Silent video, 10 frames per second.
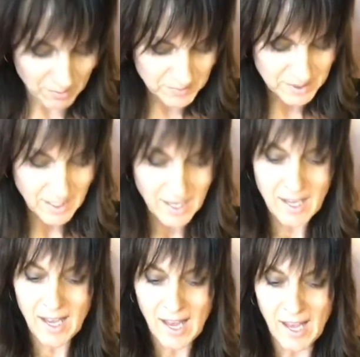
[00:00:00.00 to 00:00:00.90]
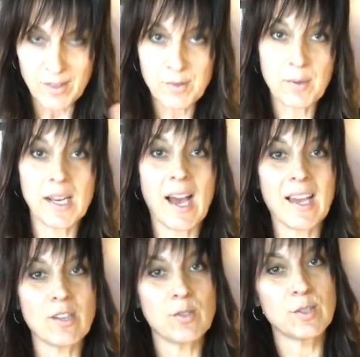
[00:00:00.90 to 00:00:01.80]
chips. And 3, I
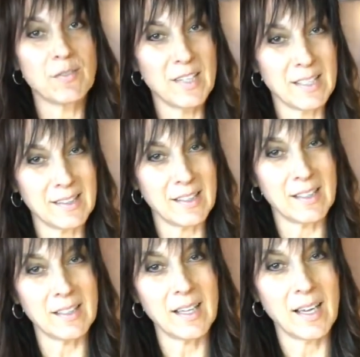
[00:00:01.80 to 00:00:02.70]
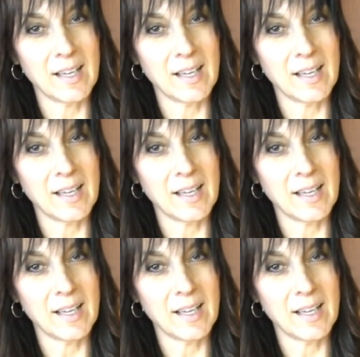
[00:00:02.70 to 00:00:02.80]
used vanilla